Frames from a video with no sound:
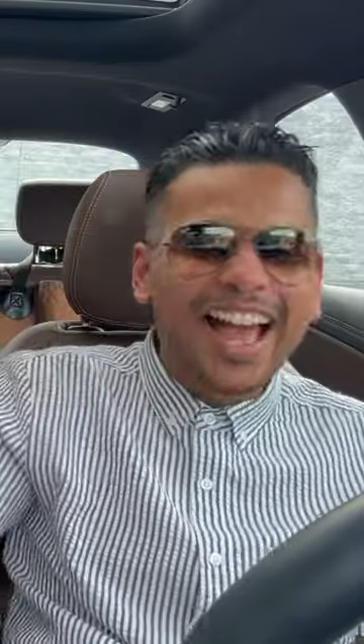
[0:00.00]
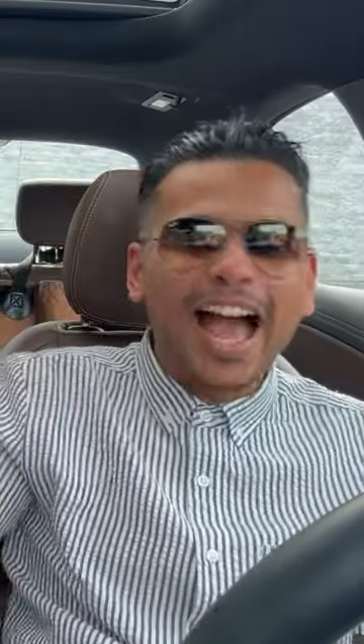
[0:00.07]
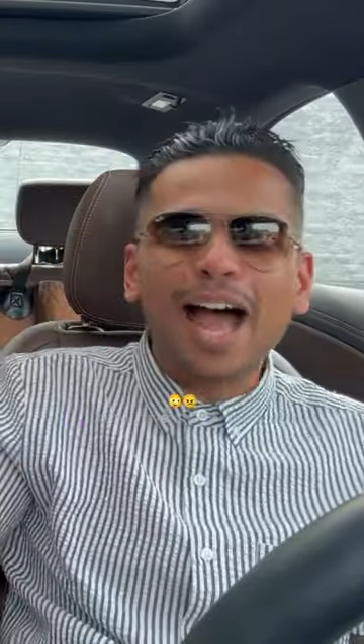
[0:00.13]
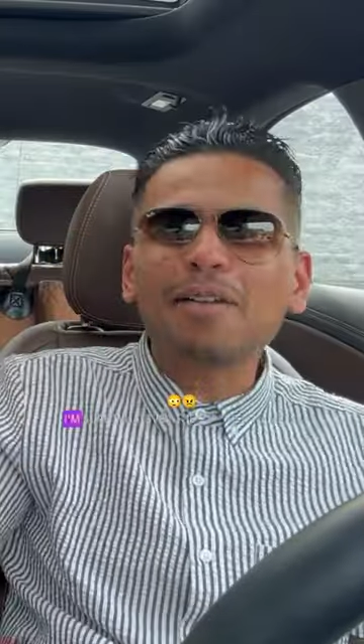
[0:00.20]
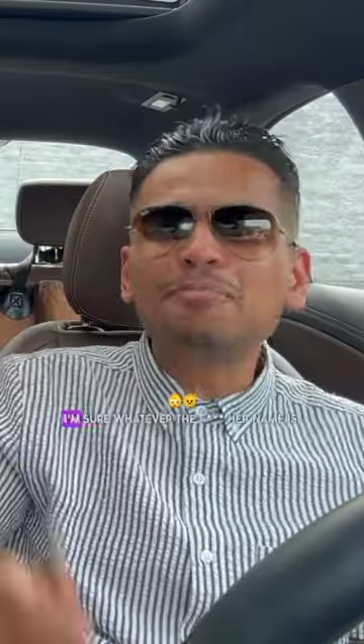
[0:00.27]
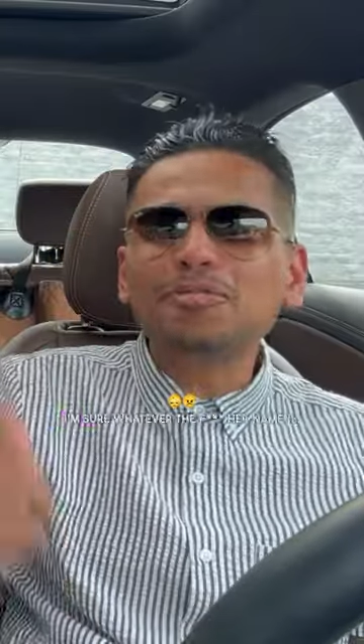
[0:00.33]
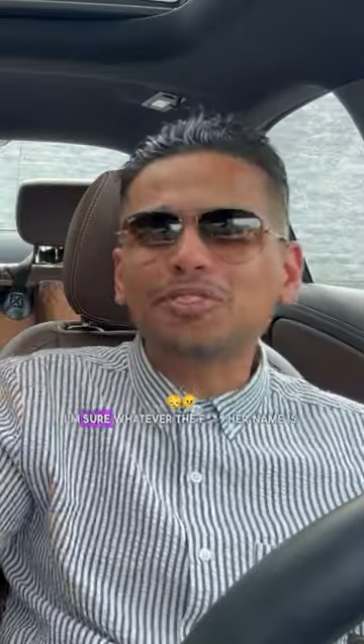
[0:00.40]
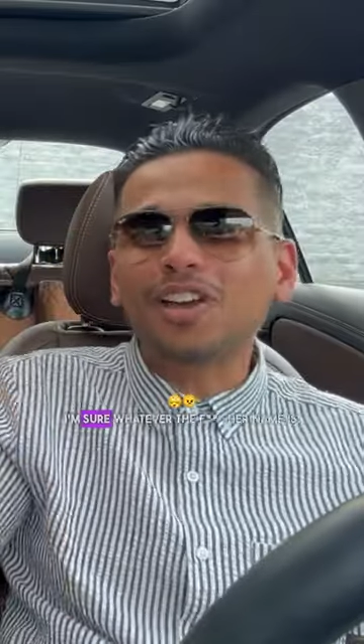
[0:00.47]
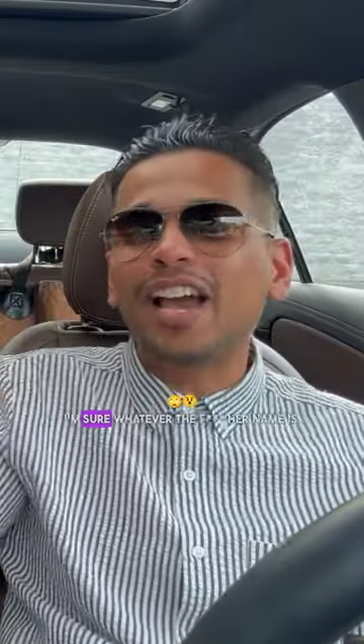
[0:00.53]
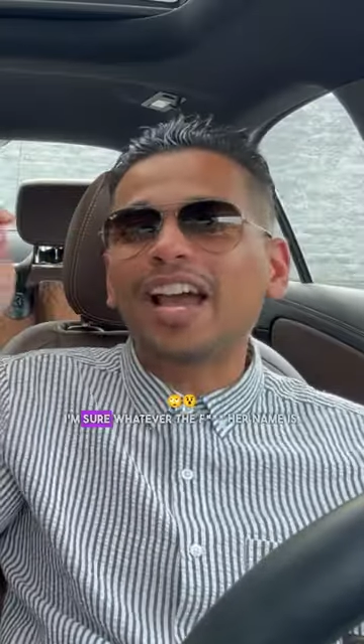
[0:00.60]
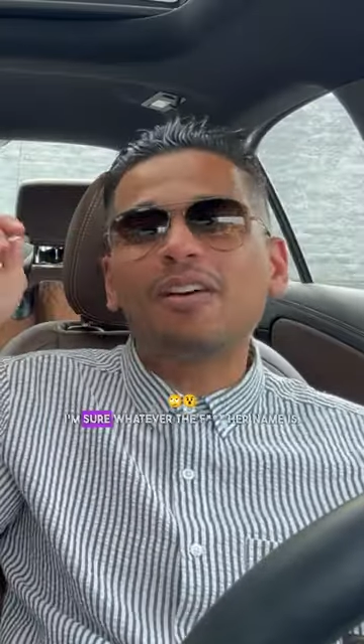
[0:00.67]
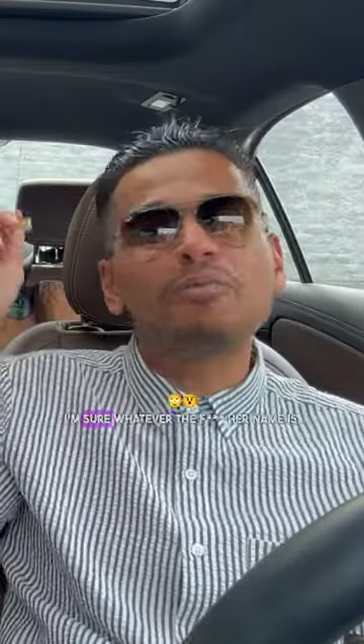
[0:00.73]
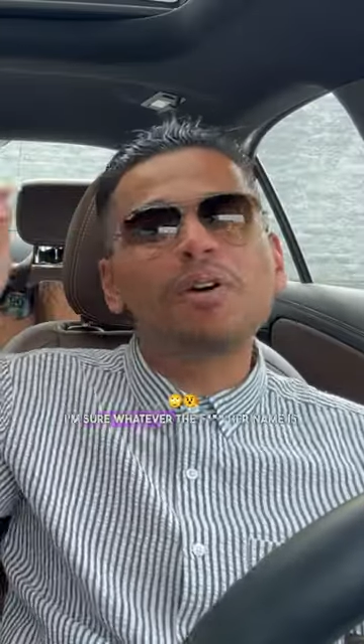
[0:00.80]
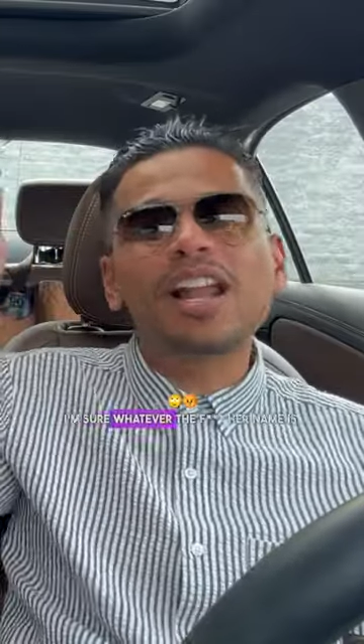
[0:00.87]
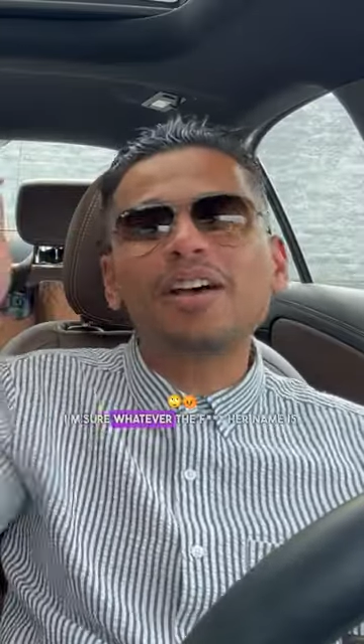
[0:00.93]
I'm sure
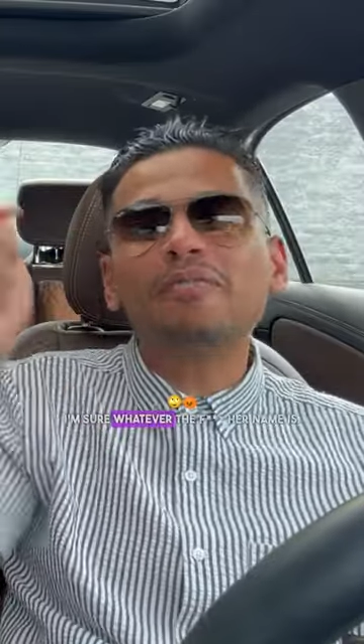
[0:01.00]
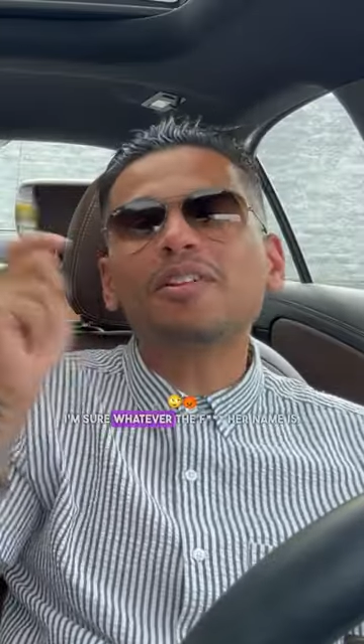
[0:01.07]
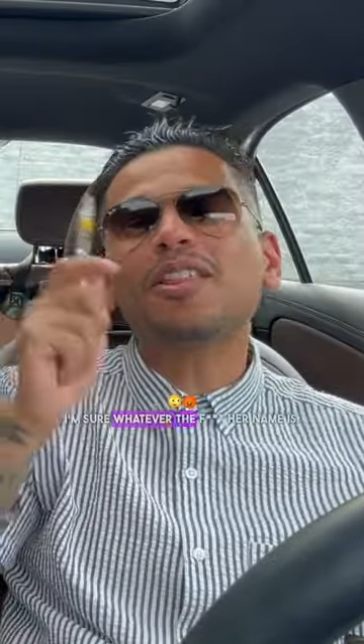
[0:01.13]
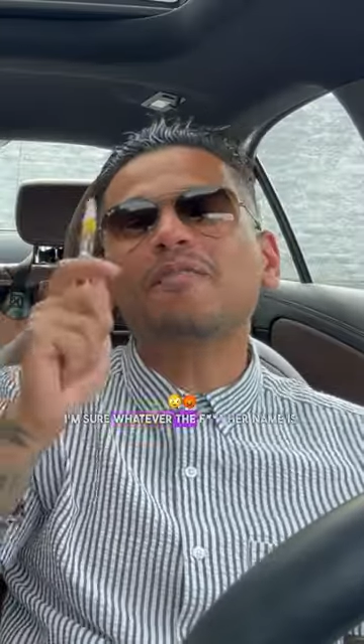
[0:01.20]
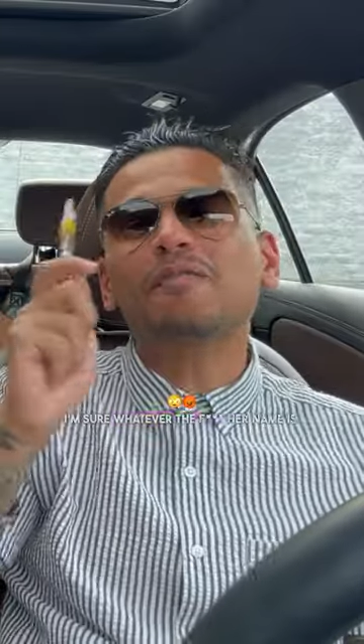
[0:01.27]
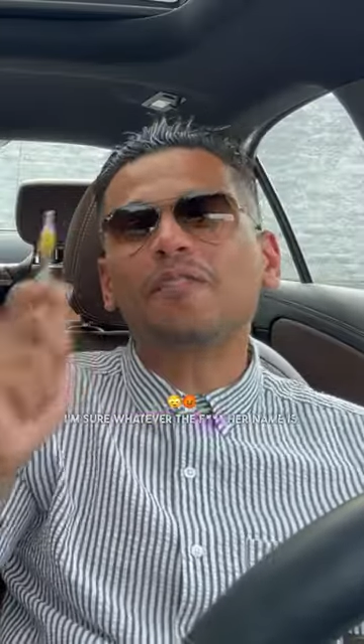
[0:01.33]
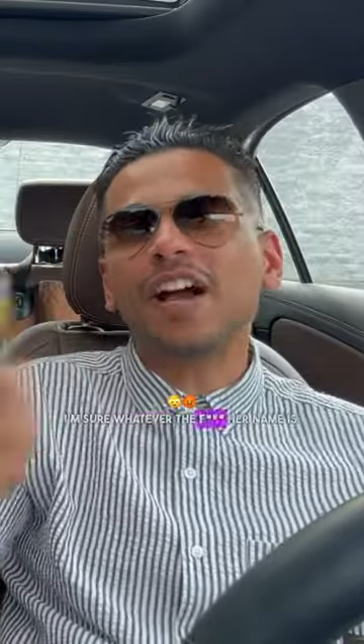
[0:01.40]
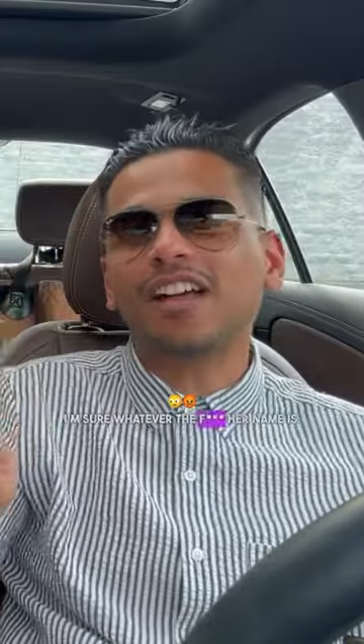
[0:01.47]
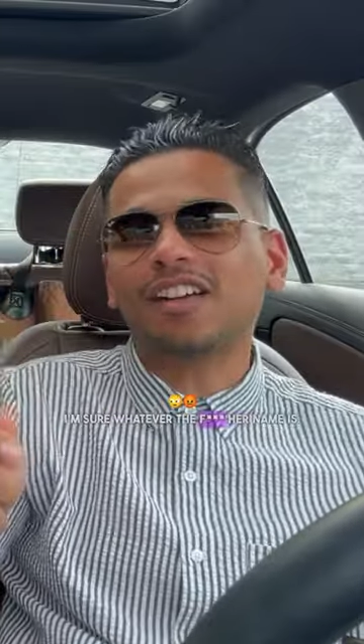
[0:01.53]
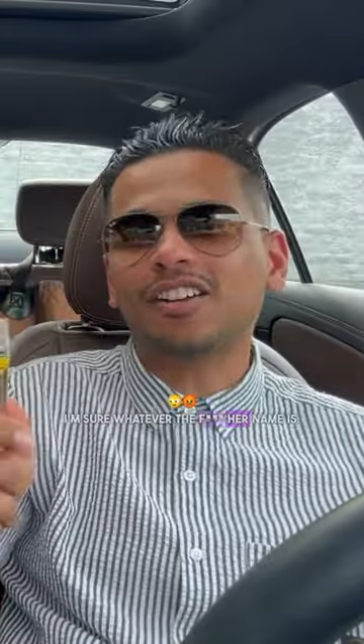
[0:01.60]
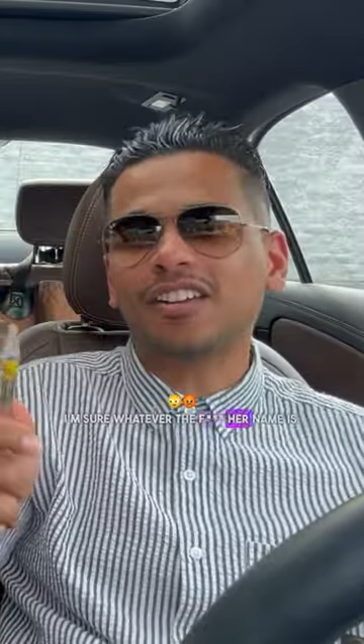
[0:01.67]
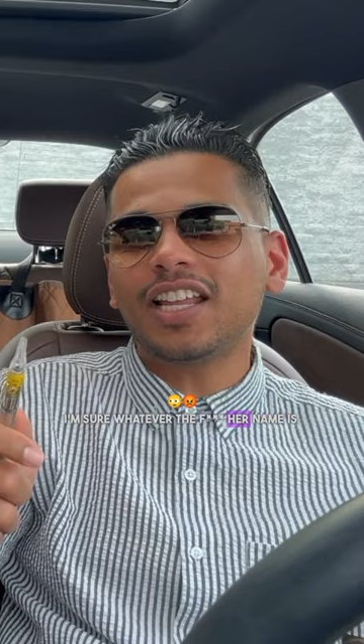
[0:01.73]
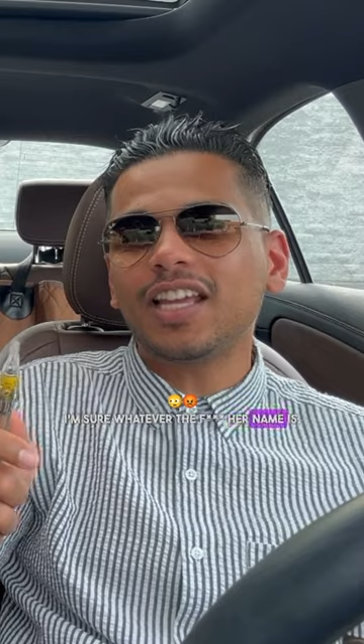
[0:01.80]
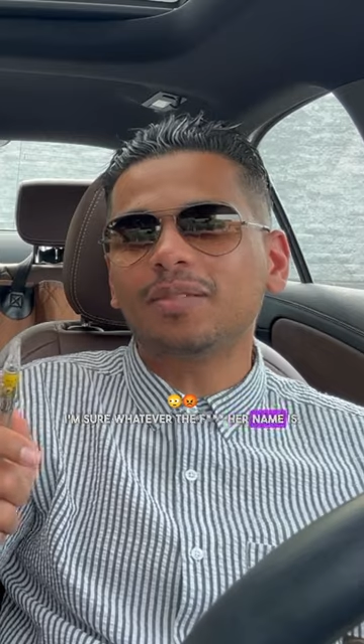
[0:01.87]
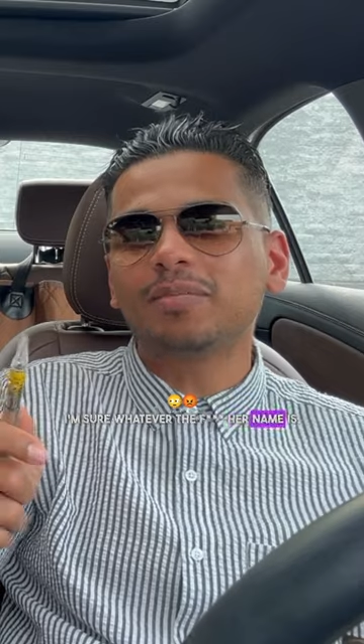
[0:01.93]
whatever the fuck her
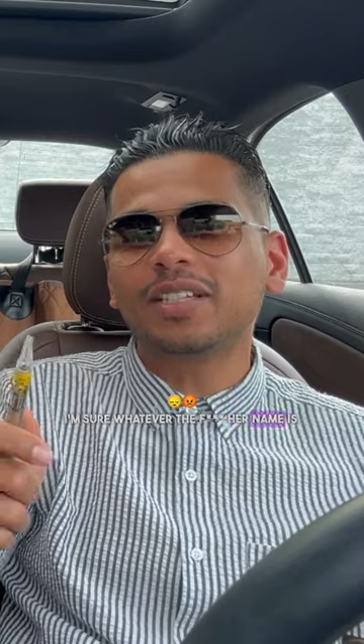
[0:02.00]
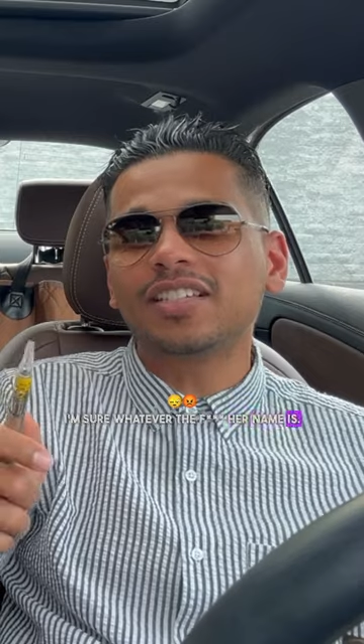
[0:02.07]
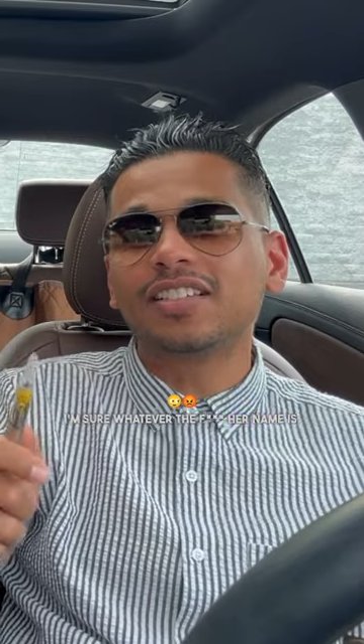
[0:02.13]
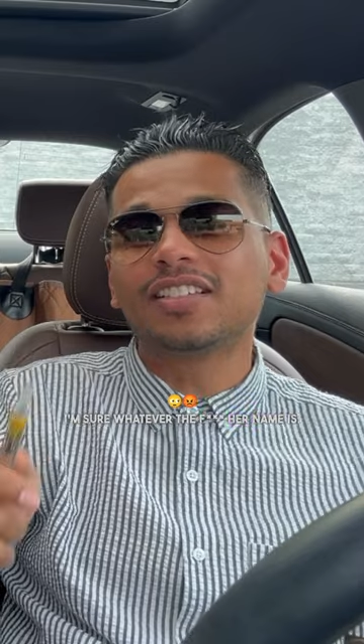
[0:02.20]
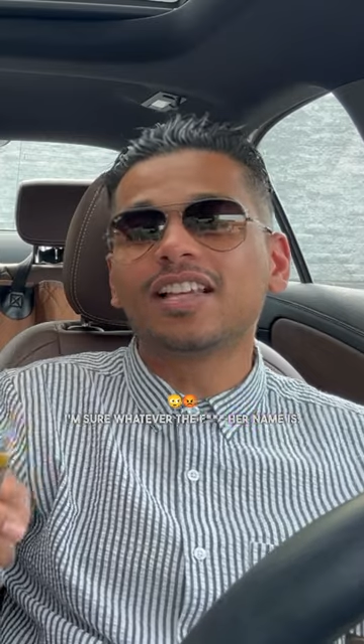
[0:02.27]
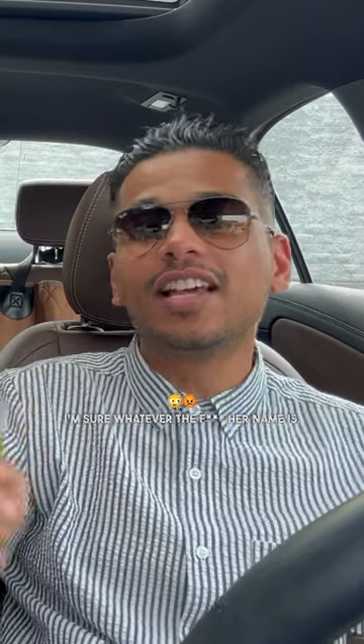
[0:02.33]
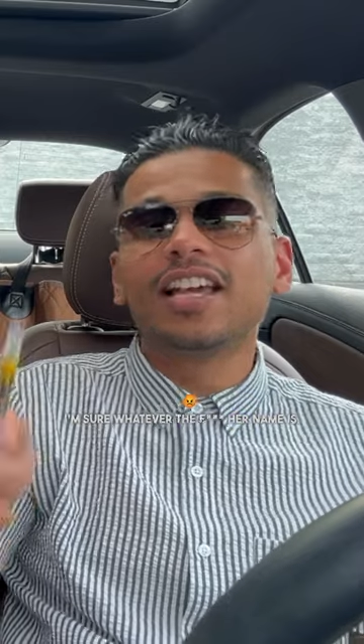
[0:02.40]
name is,